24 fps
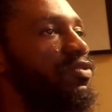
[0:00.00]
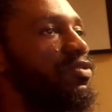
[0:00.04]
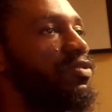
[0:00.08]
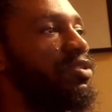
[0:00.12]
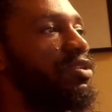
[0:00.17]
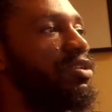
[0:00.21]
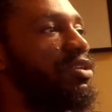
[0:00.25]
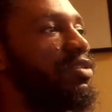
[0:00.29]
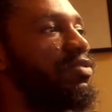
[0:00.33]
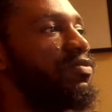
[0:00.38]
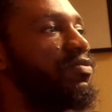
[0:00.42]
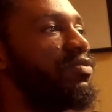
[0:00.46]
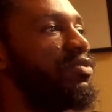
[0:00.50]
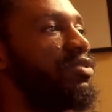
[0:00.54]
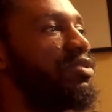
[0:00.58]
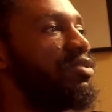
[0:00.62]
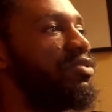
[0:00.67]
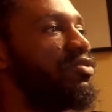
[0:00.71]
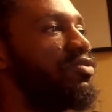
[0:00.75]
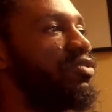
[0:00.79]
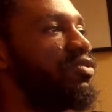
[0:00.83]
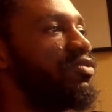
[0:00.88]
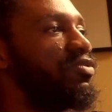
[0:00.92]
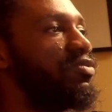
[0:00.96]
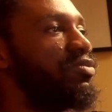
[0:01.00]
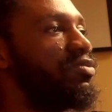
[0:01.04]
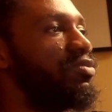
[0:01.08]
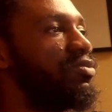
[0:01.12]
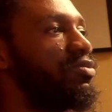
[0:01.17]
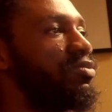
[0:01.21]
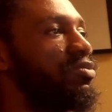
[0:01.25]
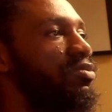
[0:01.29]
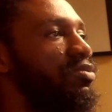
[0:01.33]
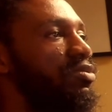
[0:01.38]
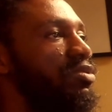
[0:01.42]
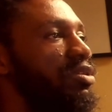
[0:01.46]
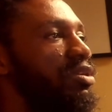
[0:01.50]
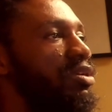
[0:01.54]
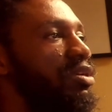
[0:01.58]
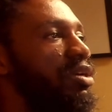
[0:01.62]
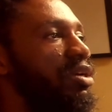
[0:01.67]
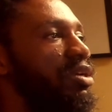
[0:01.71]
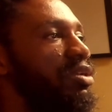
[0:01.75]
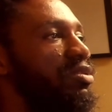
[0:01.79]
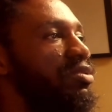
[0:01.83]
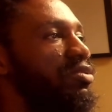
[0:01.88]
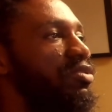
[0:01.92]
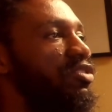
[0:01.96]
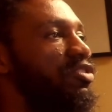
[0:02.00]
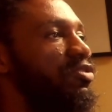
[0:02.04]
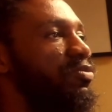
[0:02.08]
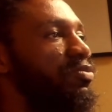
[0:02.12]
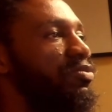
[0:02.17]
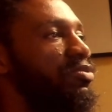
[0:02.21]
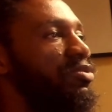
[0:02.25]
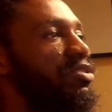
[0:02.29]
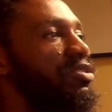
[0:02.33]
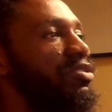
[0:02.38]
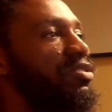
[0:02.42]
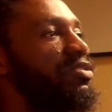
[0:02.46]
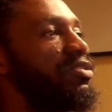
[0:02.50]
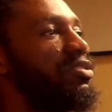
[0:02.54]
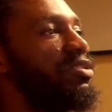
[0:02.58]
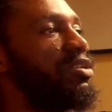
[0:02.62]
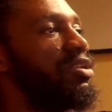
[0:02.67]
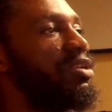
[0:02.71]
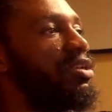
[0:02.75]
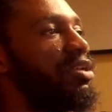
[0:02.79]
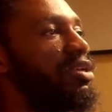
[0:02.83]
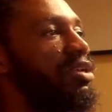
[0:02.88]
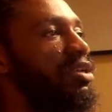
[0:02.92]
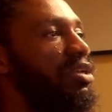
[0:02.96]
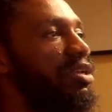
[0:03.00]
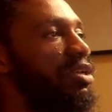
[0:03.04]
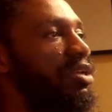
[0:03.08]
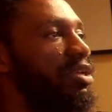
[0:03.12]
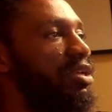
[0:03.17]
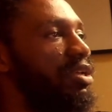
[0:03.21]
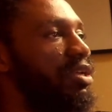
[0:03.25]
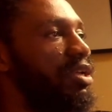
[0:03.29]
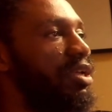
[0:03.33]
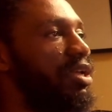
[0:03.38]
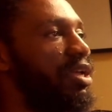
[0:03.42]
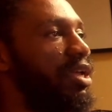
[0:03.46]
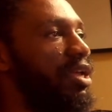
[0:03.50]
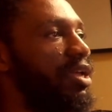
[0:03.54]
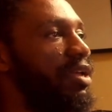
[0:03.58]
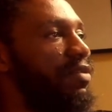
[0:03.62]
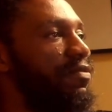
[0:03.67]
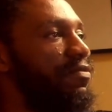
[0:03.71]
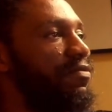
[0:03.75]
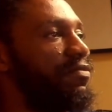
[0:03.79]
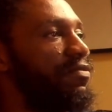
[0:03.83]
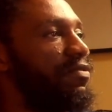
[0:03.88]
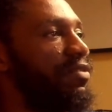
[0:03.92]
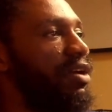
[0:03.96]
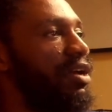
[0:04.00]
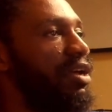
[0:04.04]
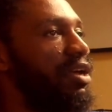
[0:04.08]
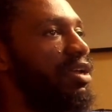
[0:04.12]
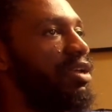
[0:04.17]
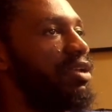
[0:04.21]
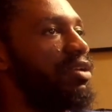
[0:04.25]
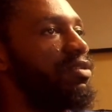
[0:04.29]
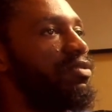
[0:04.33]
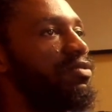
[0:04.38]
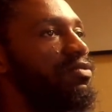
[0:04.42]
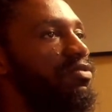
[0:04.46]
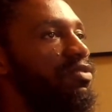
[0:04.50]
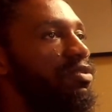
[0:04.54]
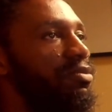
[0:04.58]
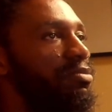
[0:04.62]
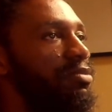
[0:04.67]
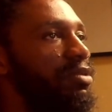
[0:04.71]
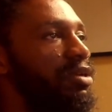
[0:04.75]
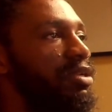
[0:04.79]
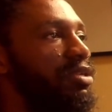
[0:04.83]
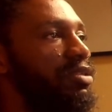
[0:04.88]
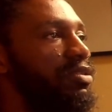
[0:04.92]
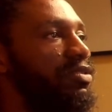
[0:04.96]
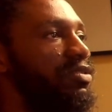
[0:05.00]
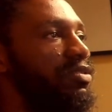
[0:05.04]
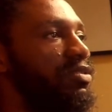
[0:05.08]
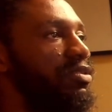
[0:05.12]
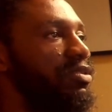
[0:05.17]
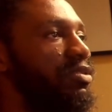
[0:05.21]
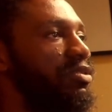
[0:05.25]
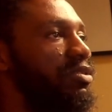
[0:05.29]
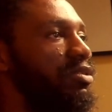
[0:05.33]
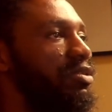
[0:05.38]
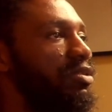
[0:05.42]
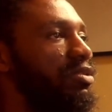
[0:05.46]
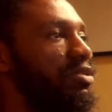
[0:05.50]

So env is just going to go here and just put this environment,